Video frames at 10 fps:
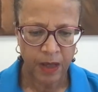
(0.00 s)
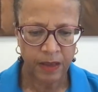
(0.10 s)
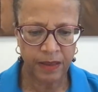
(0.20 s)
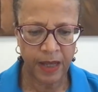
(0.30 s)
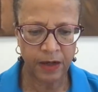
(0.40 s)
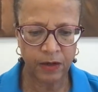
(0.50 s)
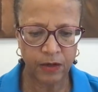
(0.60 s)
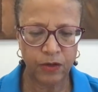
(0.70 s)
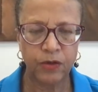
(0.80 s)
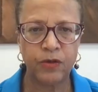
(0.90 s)

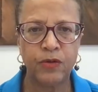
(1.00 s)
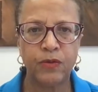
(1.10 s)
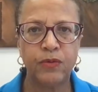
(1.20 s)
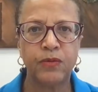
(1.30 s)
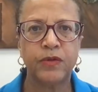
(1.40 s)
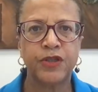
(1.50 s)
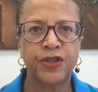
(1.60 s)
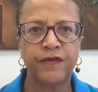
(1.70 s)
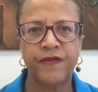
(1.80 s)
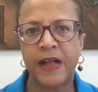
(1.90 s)
then you
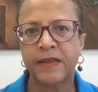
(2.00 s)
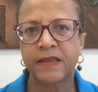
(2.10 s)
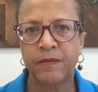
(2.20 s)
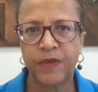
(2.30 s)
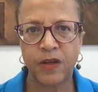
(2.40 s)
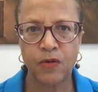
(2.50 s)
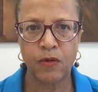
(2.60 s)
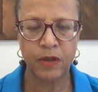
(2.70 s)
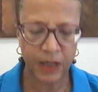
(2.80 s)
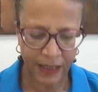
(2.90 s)
should file something
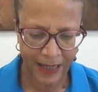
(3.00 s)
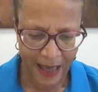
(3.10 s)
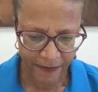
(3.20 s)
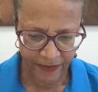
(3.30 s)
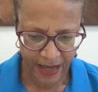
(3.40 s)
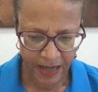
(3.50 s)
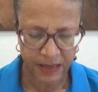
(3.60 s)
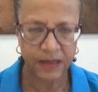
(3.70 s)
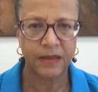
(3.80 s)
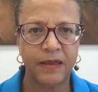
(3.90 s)
called a
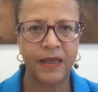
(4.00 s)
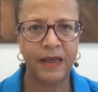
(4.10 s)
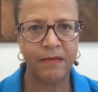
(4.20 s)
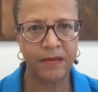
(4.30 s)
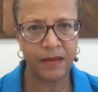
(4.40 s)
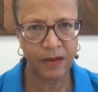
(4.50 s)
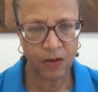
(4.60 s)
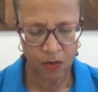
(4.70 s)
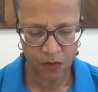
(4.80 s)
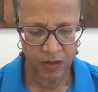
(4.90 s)
caveat in the
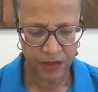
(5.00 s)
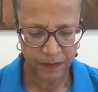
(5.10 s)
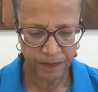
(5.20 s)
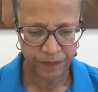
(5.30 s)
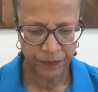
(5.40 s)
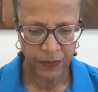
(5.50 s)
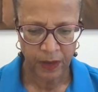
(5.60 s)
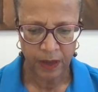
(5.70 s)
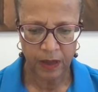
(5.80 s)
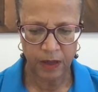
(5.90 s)
court
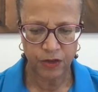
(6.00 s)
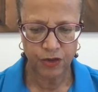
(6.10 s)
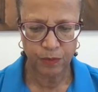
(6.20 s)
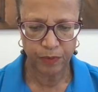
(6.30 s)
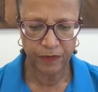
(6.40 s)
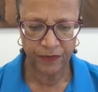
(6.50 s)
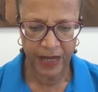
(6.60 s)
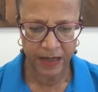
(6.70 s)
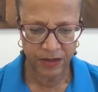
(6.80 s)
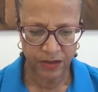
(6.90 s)
to
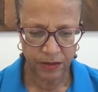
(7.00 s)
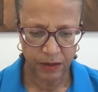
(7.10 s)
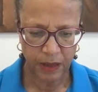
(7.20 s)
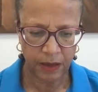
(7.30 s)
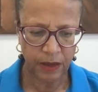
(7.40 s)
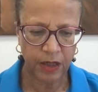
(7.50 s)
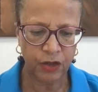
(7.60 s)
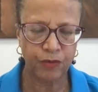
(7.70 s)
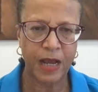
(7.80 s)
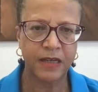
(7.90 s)
prevent a
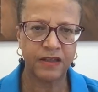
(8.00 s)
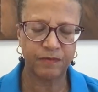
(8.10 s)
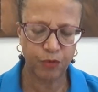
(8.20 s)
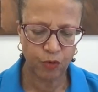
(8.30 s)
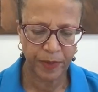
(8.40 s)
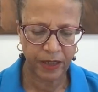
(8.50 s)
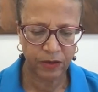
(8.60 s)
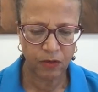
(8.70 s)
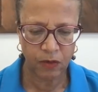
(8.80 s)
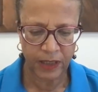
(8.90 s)
grant of
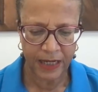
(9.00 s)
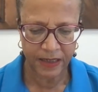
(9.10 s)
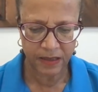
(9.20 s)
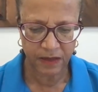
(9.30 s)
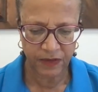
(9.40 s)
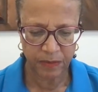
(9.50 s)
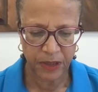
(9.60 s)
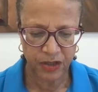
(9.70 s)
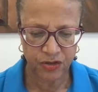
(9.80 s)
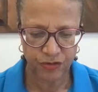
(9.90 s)
probate or letters of
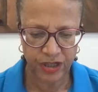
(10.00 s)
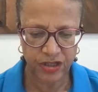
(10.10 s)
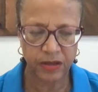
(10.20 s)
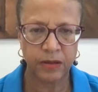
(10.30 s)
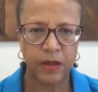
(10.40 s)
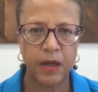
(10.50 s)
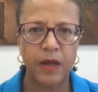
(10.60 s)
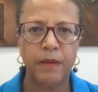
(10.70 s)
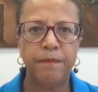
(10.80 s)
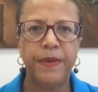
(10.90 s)
administration
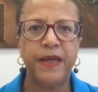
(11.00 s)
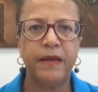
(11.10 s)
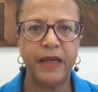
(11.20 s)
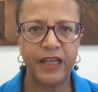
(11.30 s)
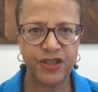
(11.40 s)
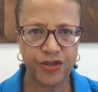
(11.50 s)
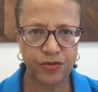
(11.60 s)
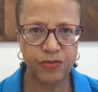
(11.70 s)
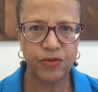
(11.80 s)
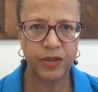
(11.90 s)
being
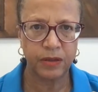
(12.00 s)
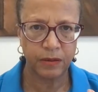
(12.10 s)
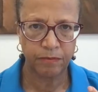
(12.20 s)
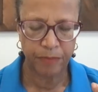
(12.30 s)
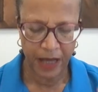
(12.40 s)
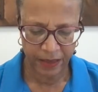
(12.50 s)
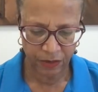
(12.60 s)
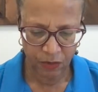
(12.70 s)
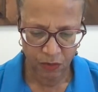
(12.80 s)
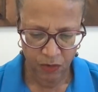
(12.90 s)
issued by
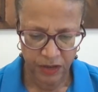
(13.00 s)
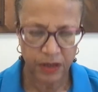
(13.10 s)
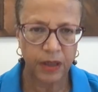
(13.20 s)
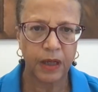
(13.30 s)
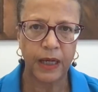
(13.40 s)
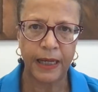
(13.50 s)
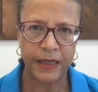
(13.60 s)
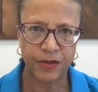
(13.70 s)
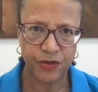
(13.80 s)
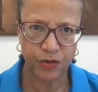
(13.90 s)
the court
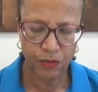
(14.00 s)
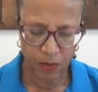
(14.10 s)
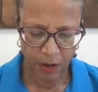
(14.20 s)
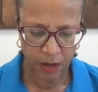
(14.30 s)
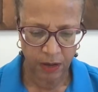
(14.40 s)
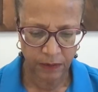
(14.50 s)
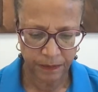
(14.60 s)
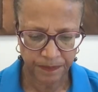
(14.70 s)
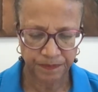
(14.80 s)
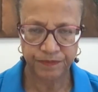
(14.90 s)
and you are
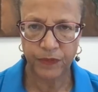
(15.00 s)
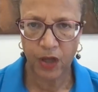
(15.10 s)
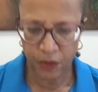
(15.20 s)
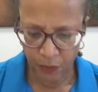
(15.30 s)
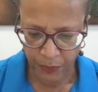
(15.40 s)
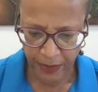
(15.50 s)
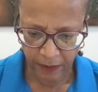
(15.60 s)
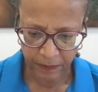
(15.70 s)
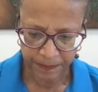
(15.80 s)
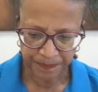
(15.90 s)
unaware.